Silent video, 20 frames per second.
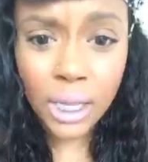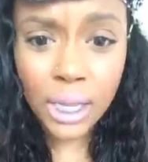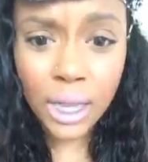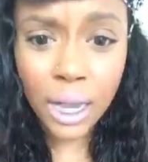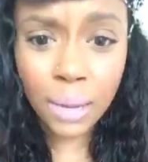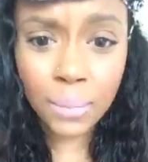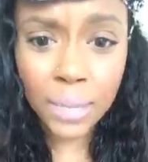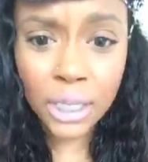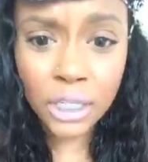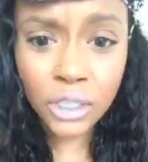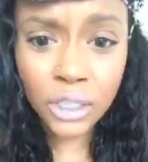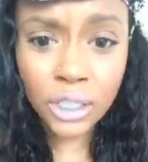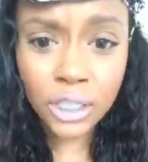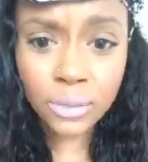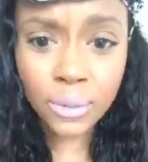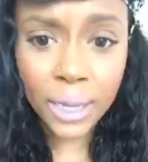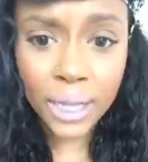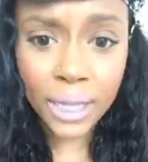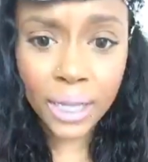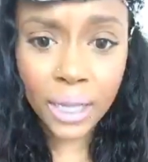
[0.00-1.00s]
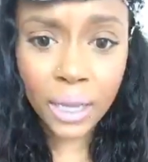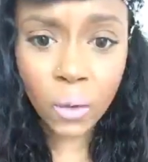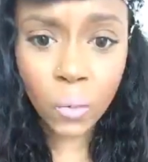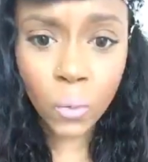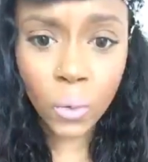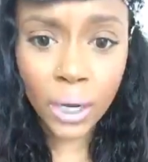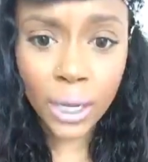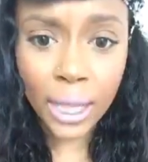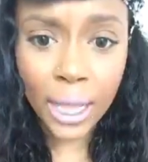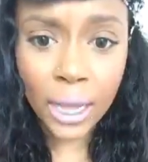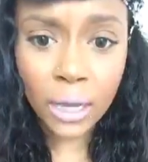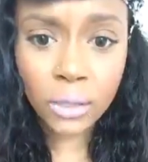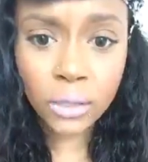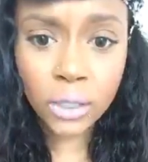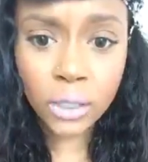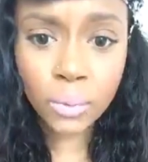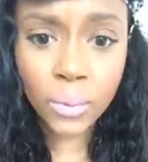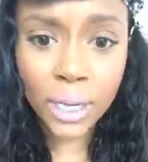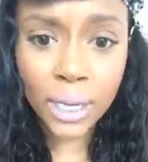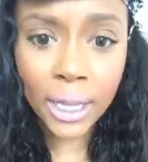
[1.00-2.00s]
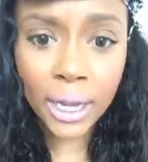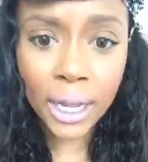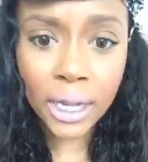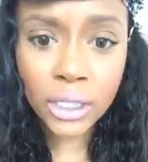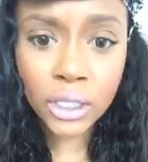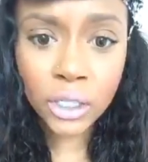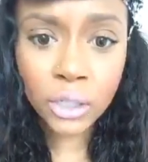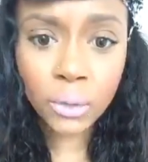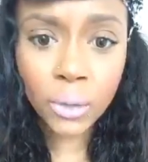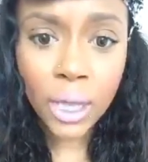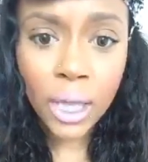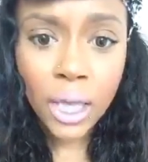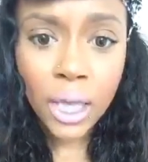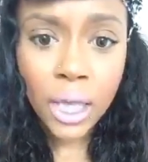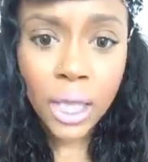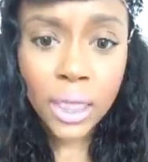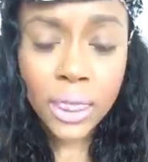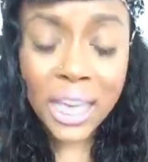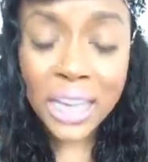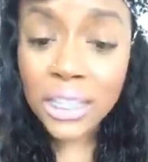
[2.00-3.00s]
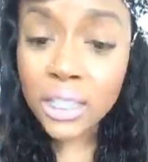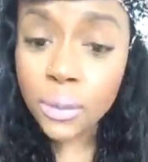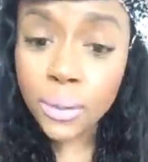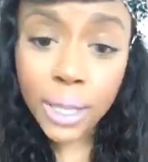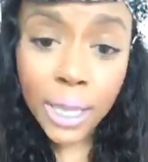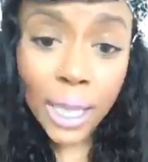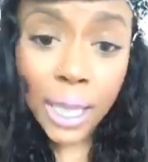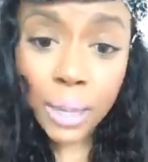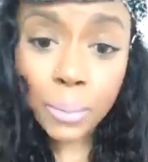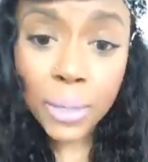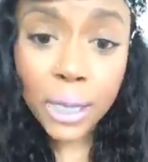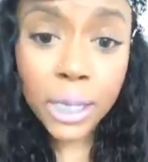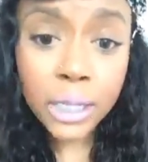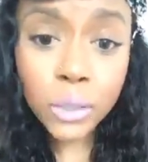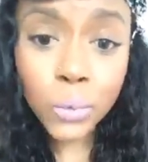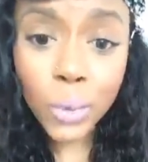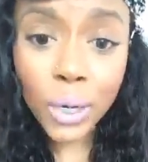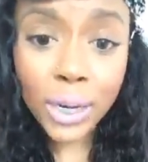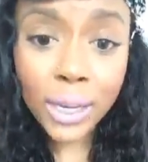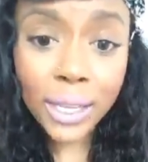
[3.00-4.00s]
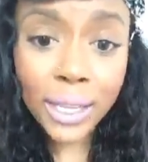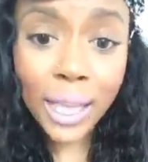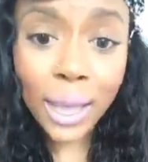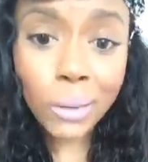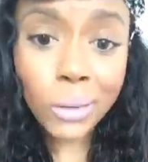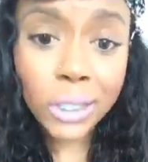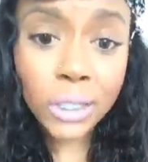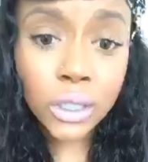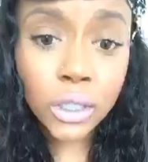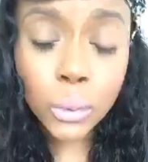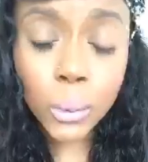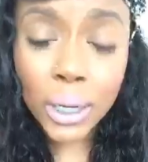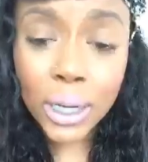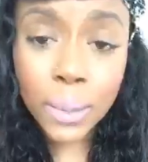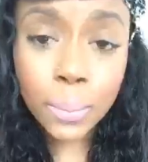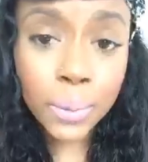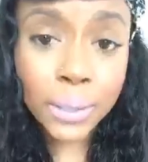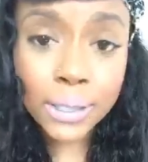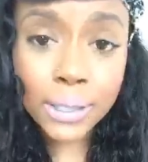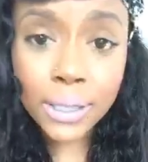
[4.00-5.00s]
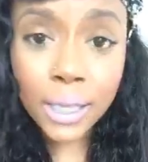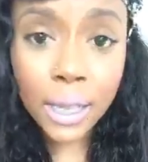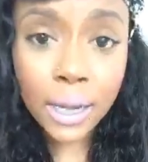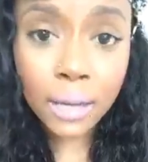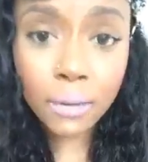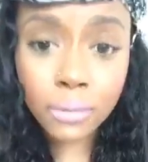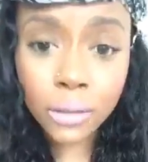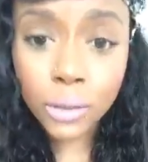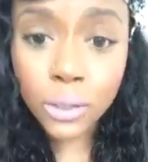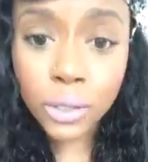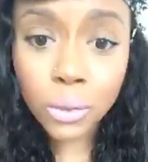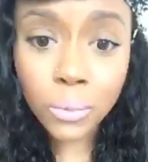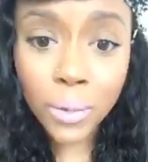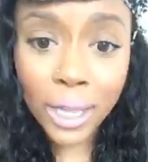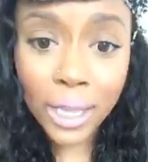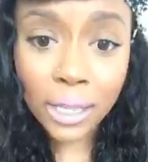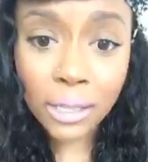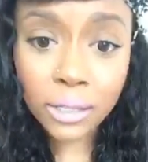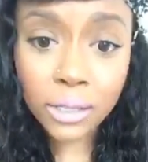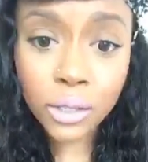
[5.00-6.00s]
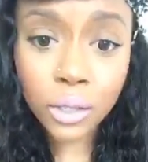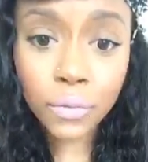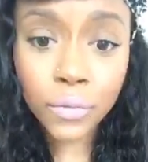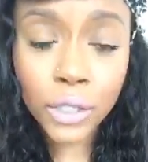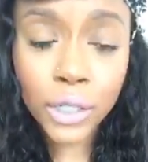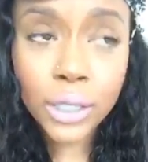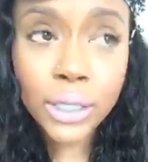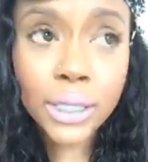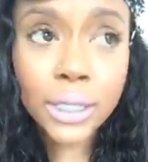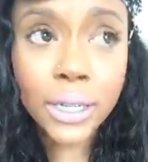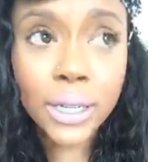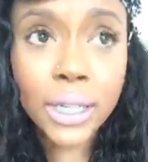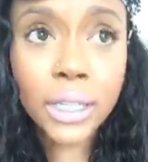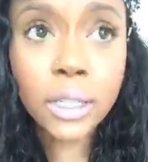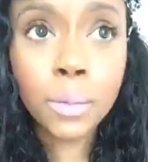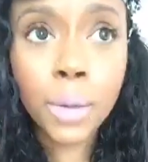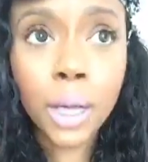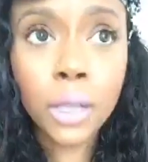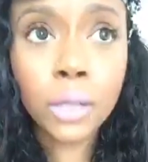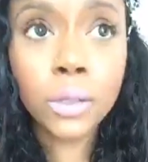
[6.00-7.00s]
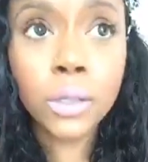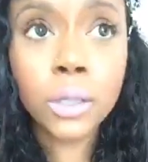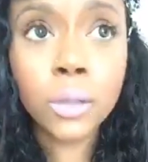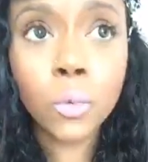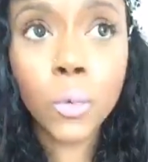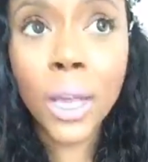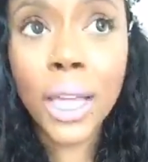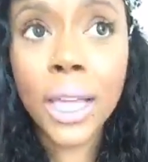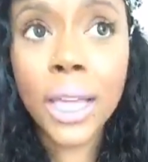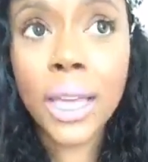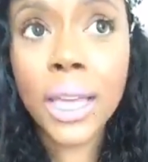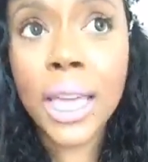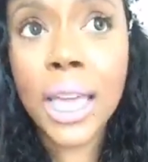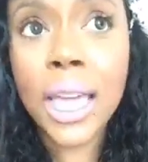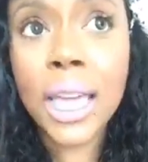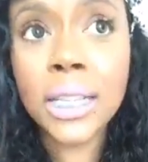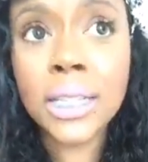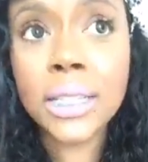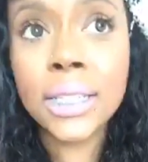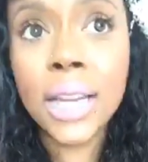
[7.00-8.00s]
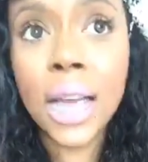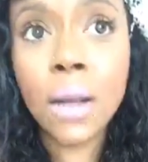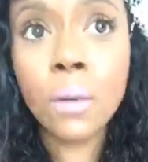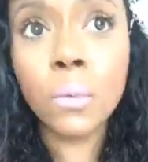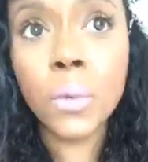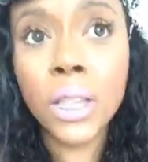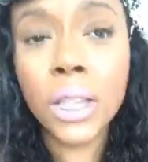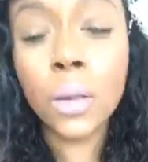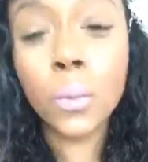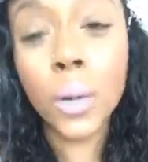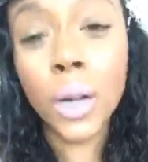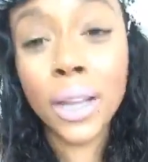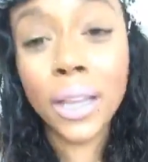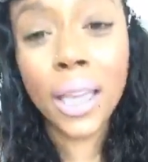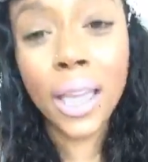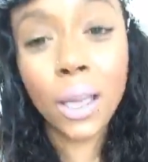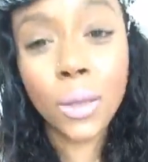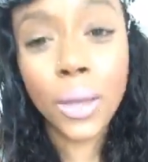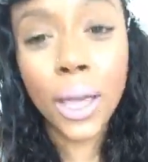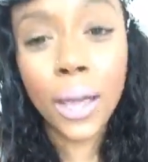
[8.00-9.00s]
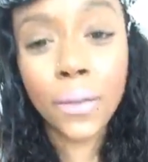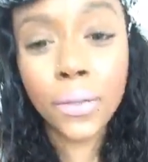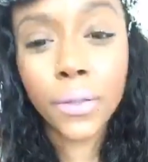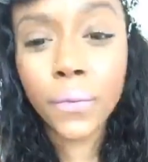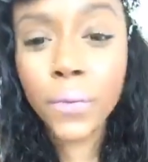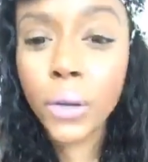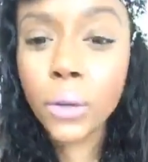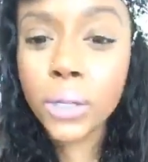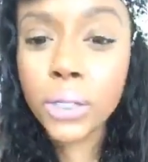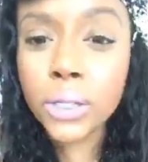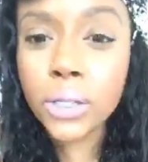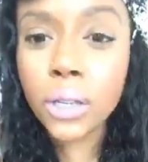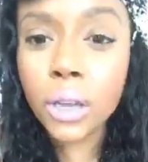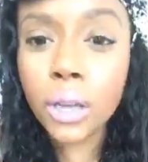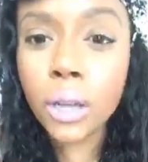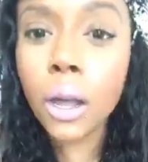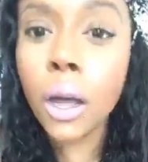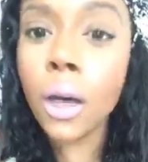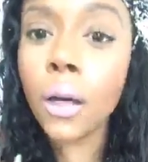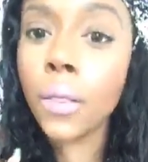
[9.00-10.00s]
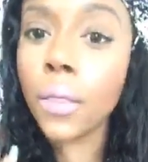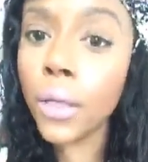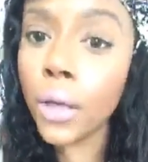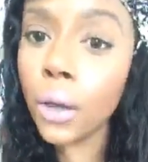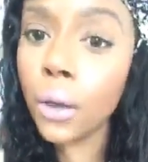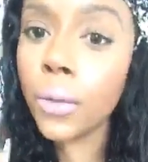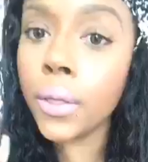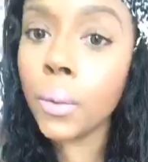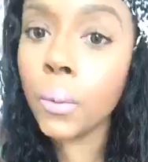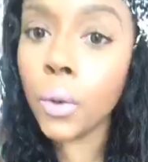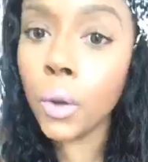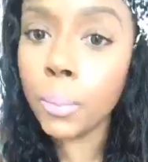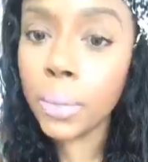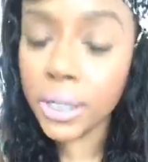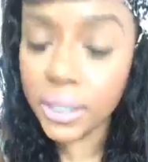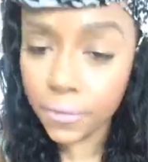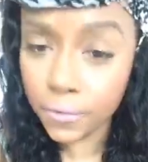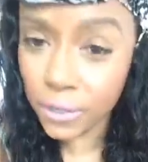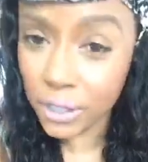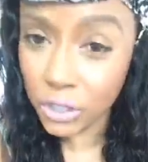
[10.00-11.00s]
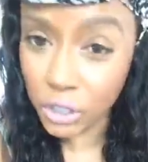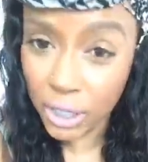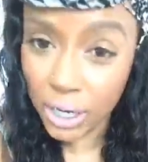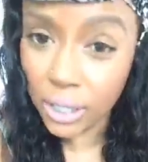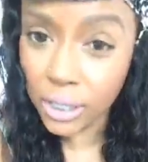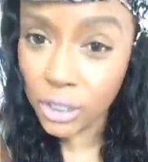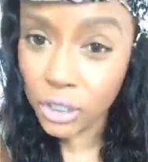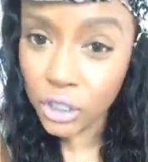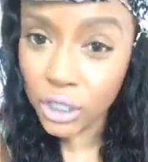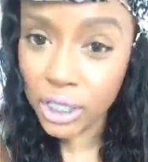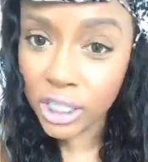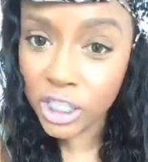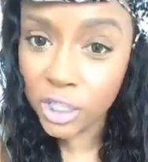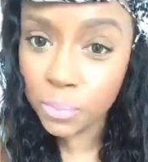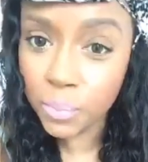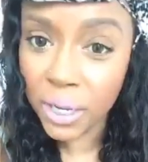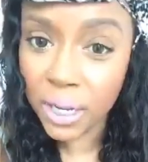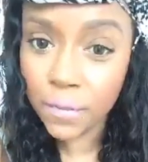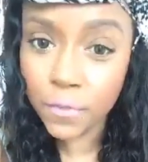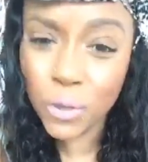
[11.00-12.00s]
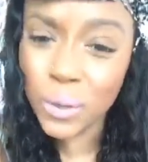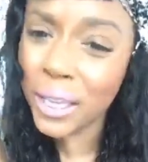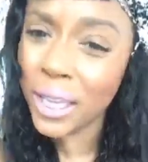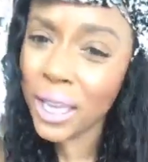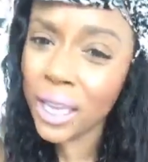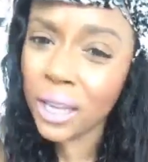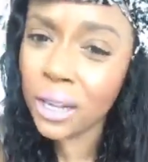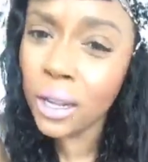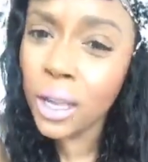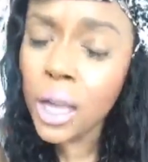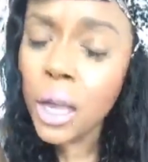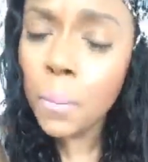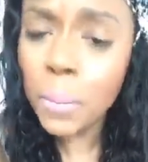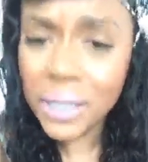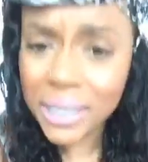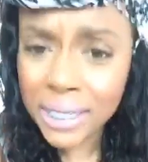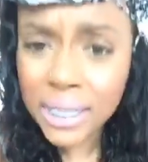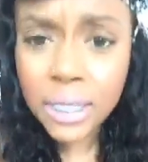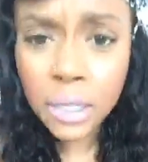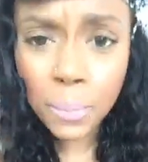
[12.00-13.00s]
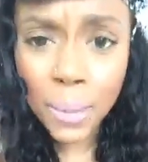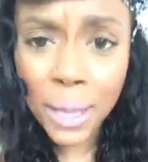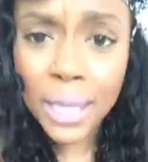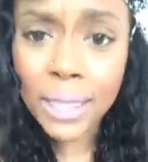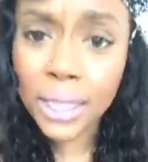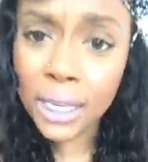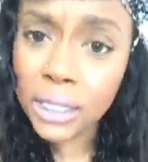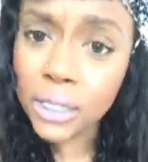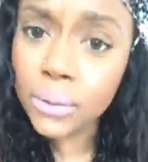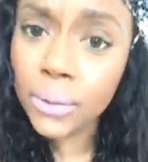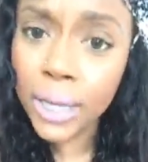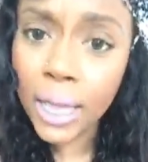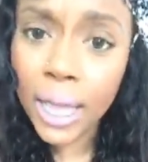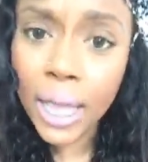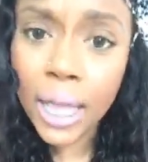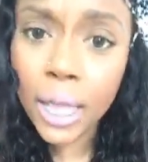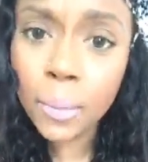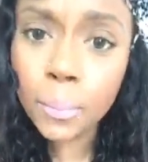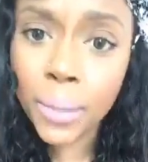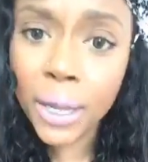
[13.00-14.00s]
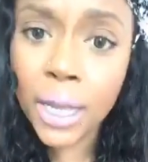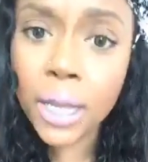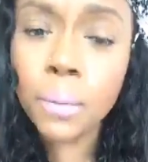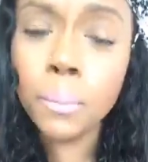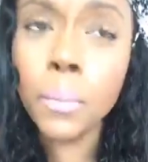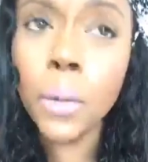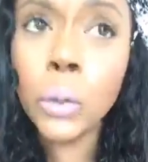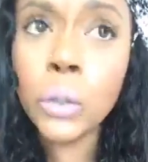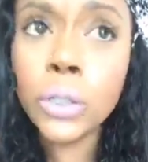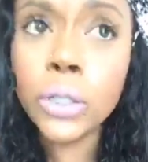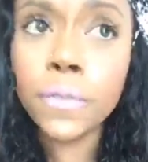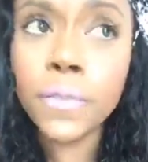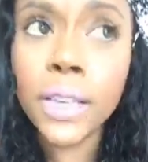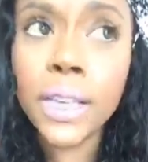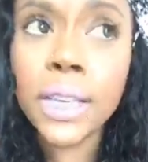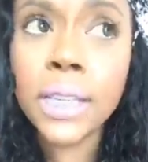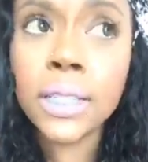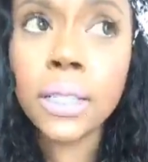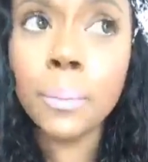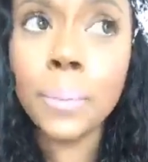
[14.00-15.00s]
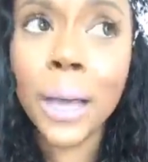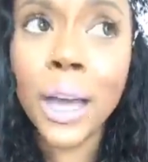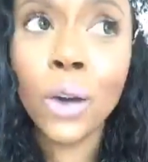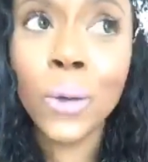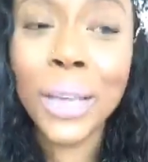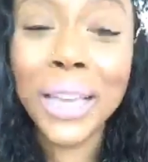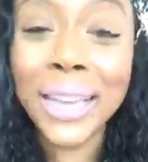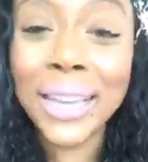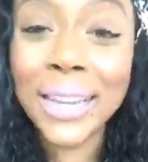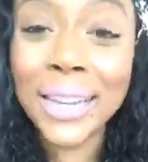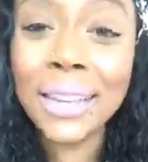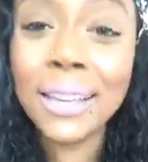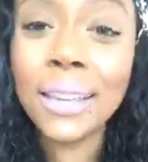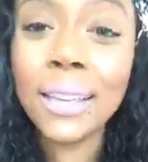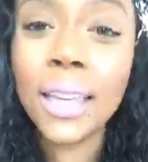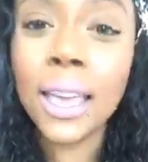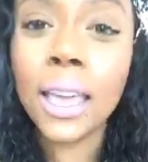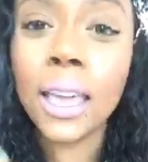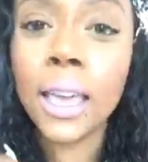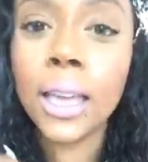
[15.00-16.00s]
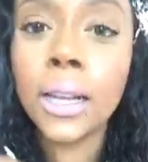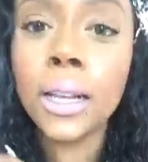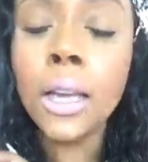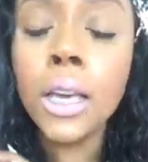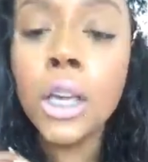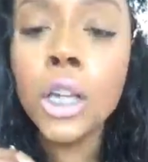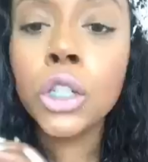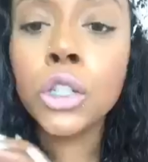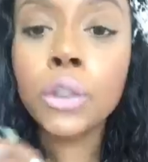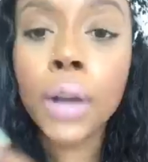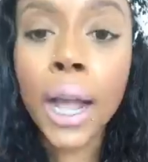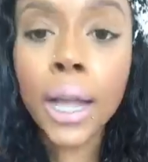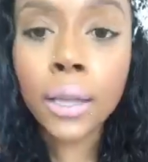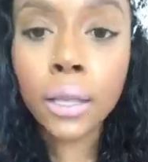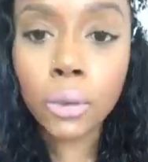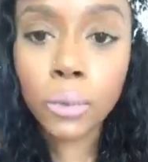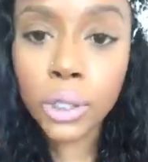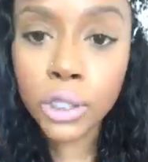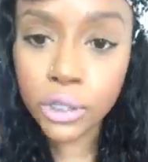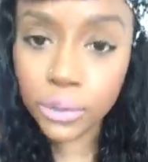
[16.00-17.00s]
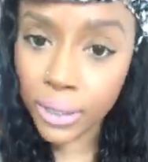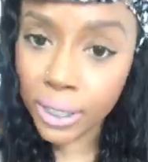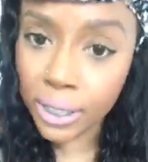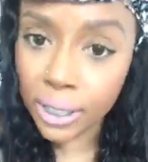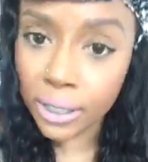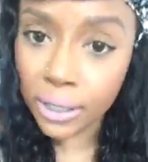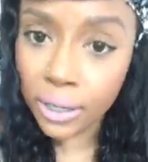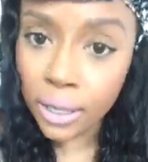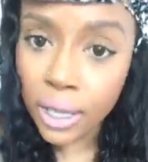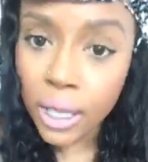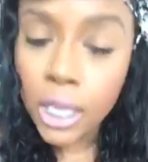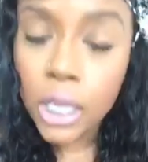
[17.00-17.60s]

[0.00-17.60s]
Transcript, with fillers: i'm injured so i can't work out so what can i do that's okay because working out is just 20% of losing weight. So if you're serious about losing weight, it's not really working out you have to focus on, although there will be different challenges. But if you can't participate, that's okay. But most of it is about eating and tracking what you eat.